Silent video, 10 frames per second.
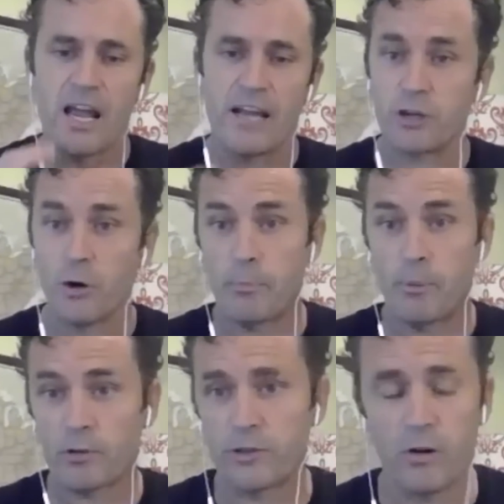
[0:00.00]
And Joe
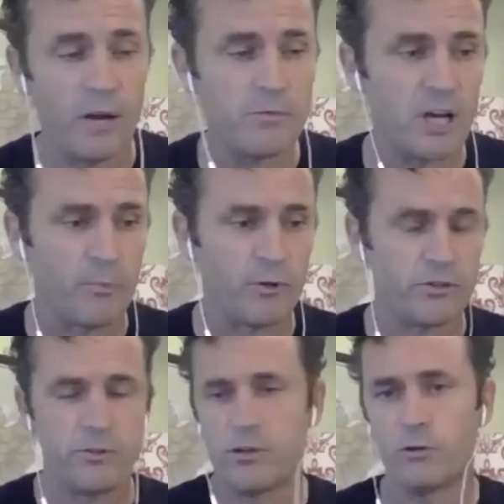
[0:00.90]
comes up with
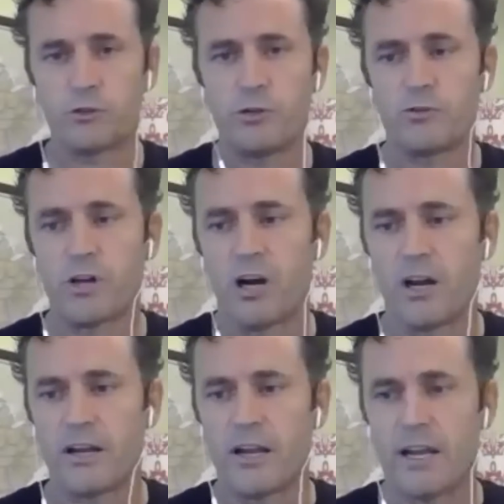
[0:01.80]
no shoes
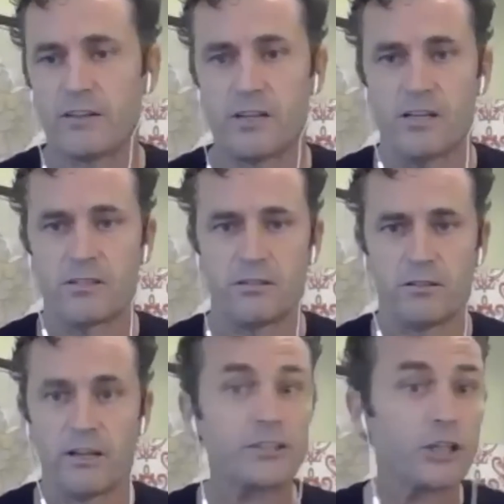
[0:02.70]
on and says,
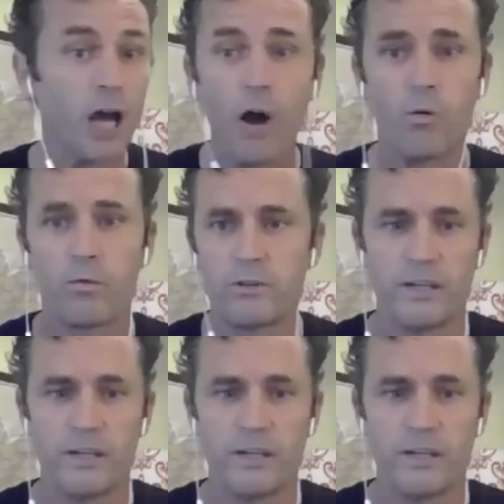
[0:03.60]
"Let's go.